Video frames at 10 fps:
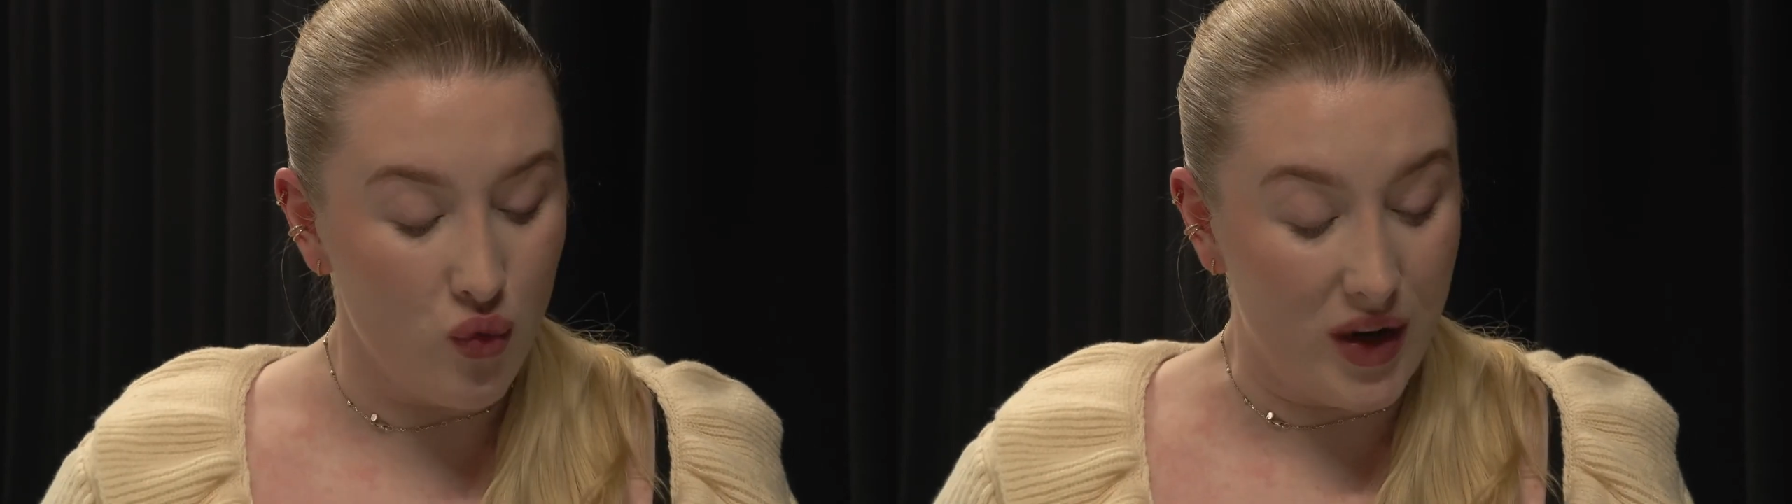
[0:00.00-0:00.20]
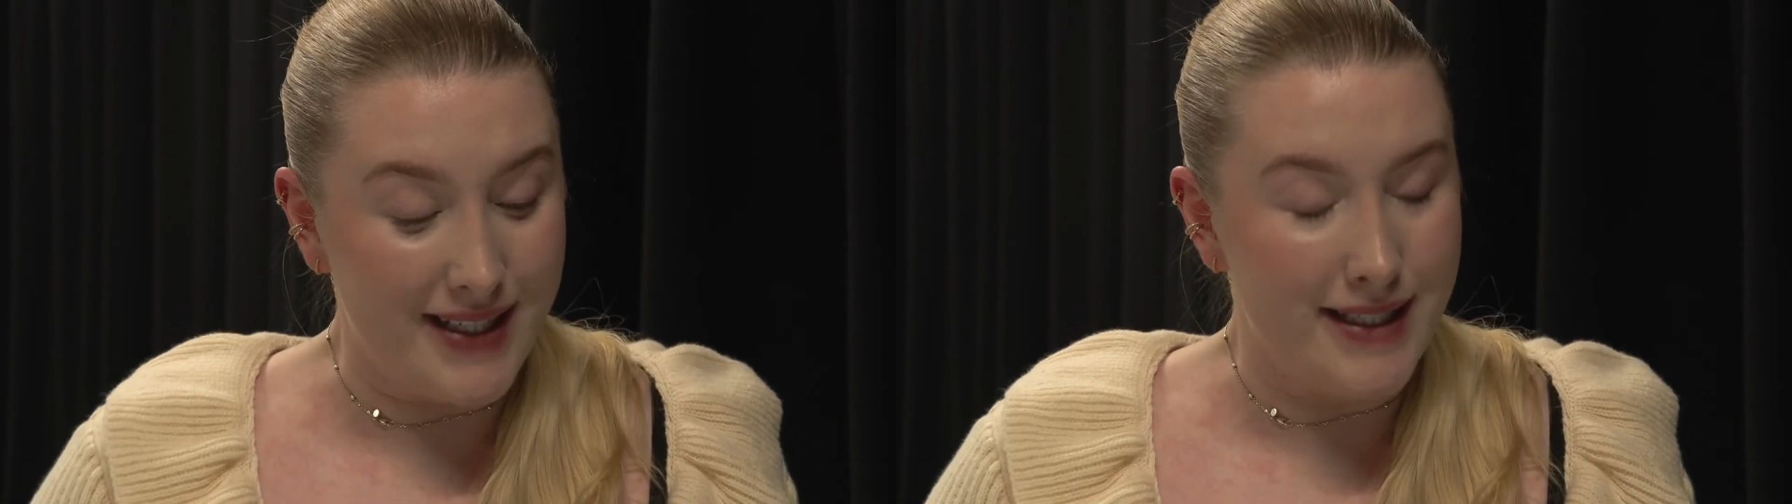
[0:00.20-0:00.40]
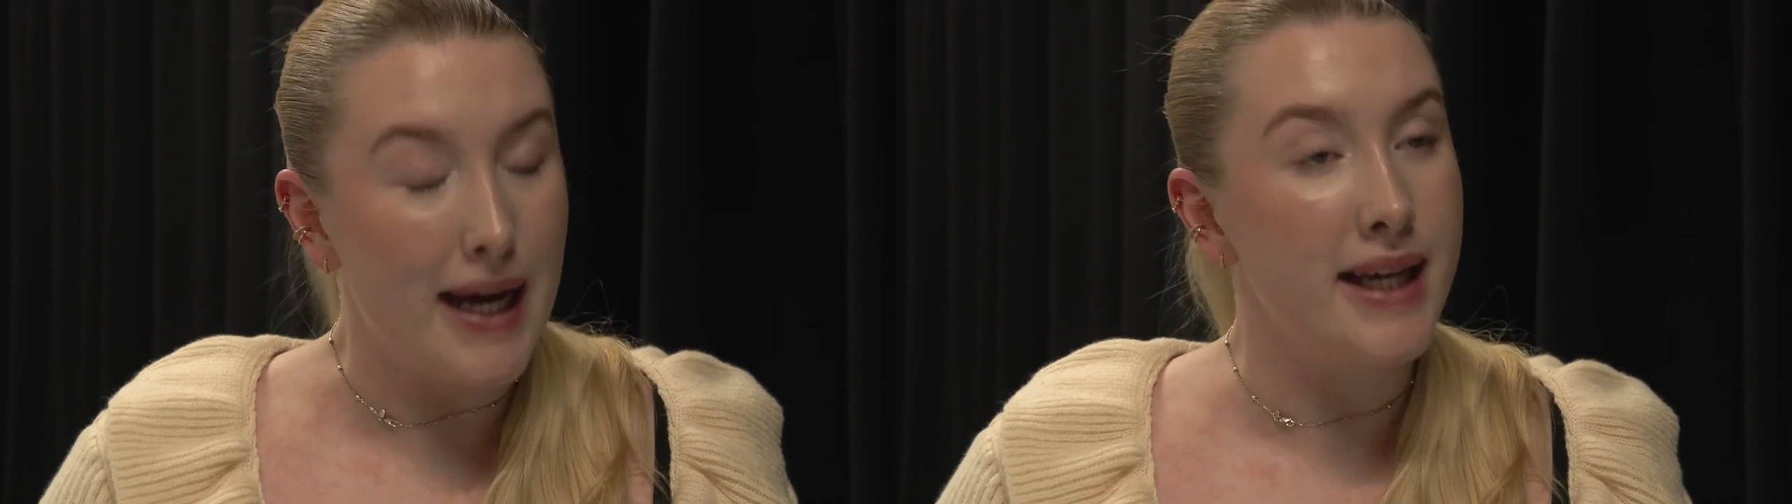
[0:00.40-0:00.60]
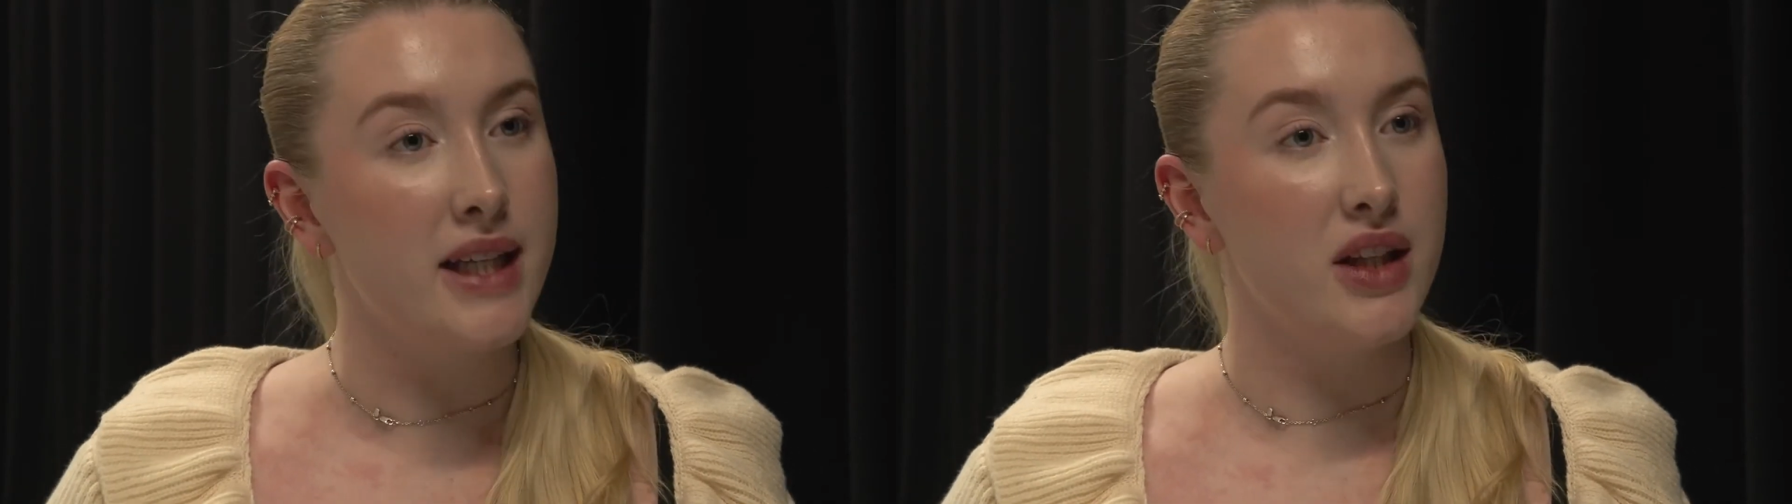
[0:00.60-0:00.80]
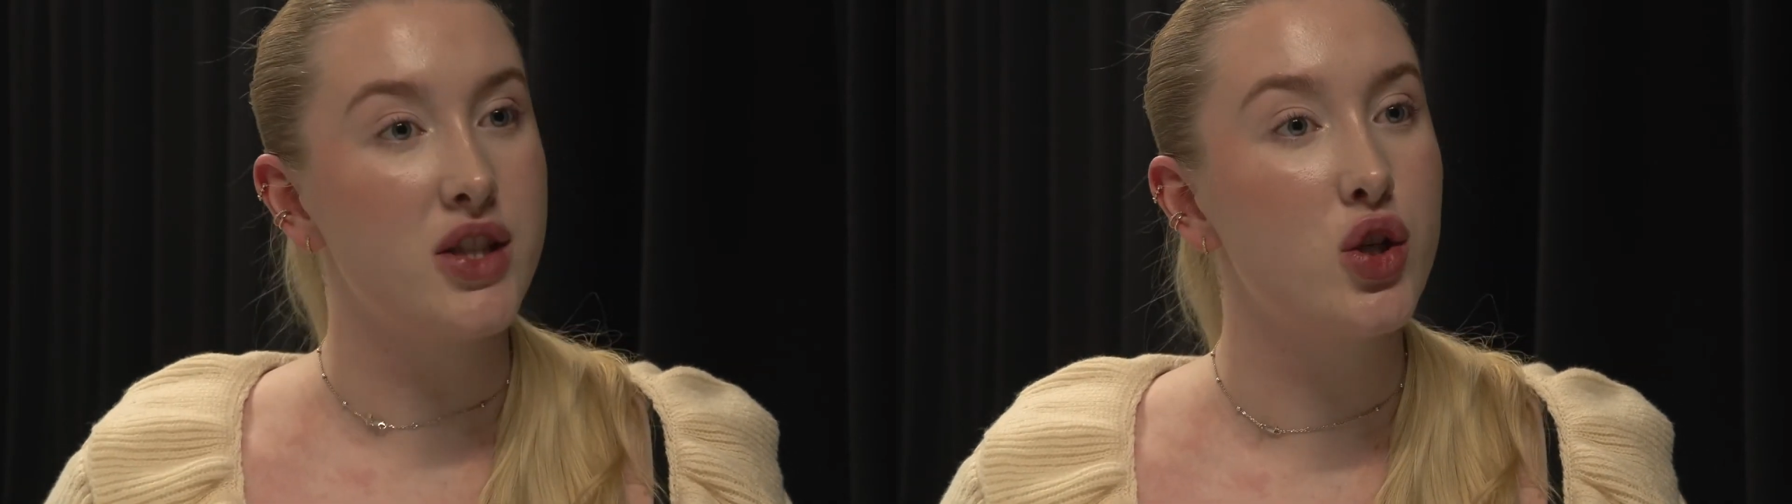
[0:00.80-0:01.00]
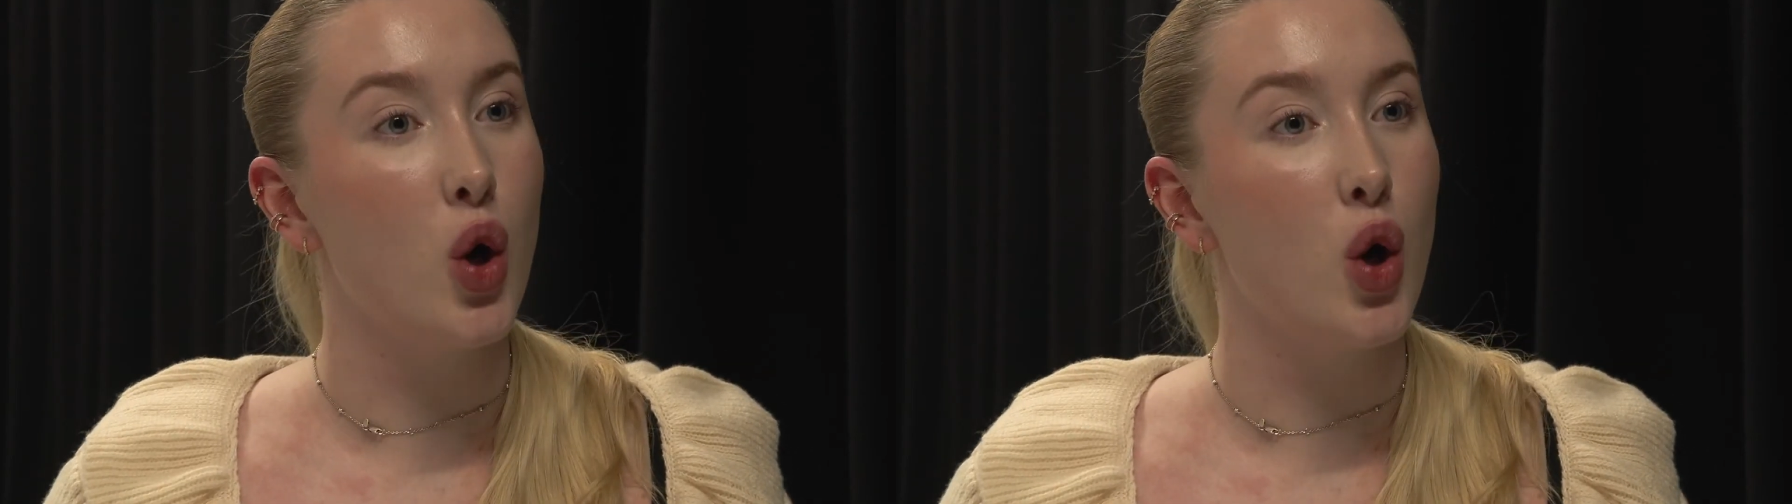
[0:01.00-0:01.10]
ridiculous